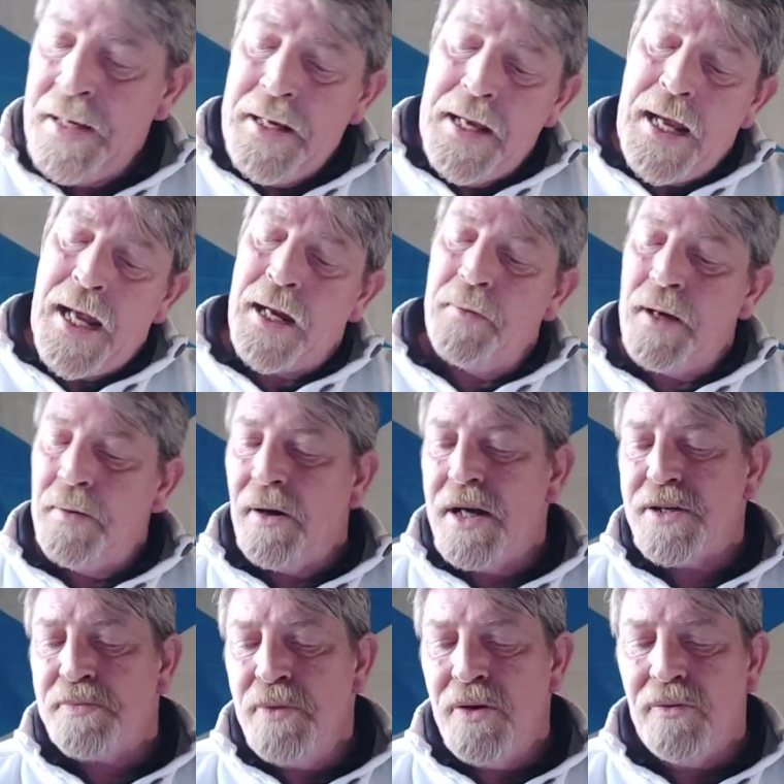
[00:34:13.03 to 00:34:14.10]
Anyway,
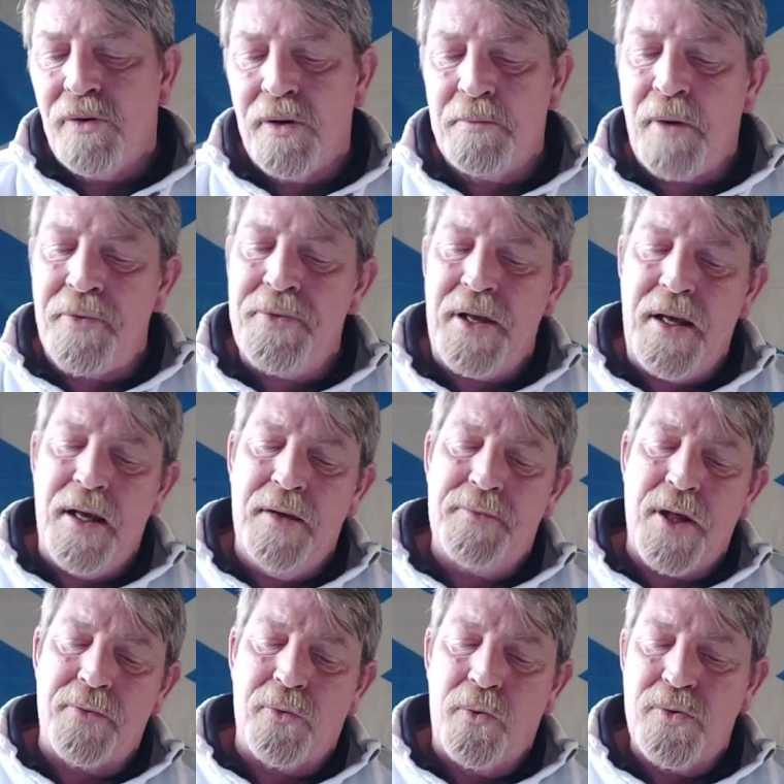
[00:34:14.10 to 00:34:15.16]
let's move on. Monday
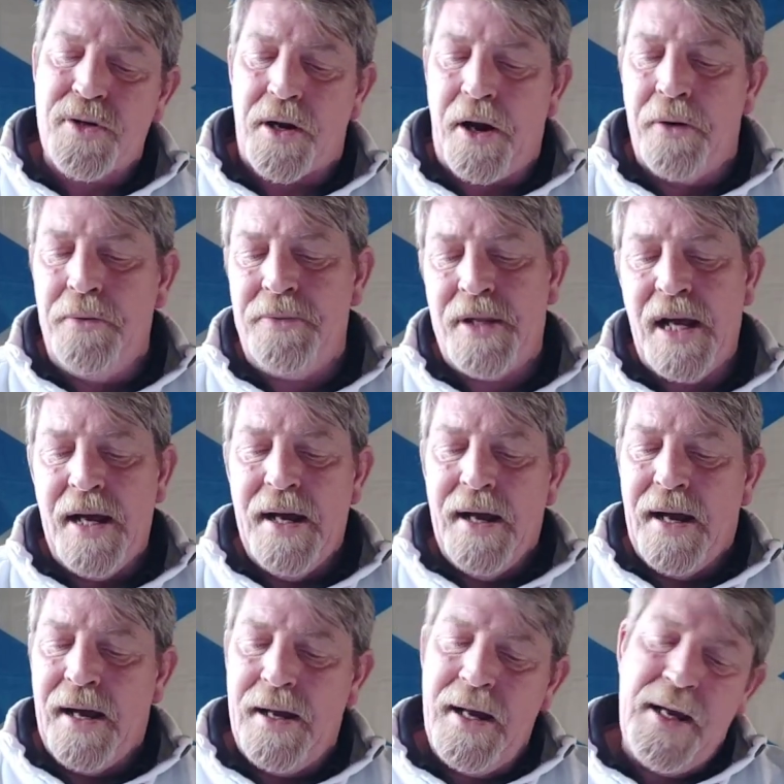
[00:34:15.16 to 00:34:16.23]
evening rolls around
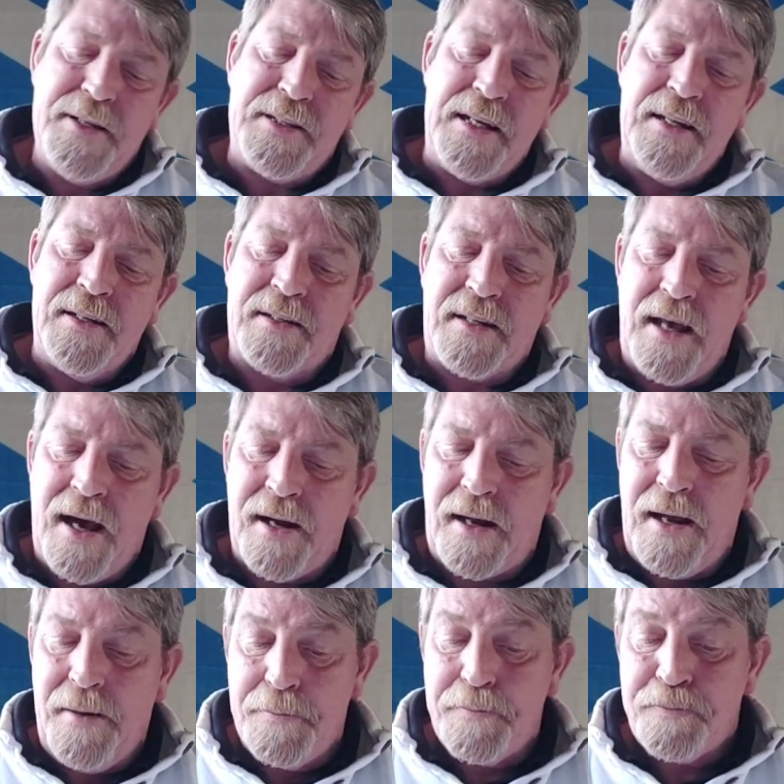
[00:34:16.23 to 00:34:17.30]
at
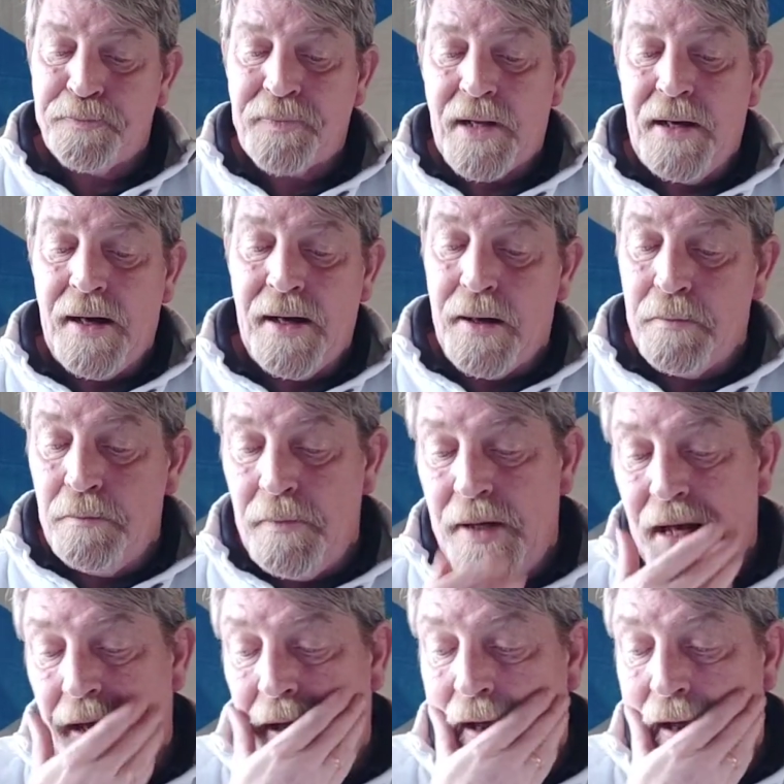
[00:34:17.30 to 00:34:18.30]
18:30.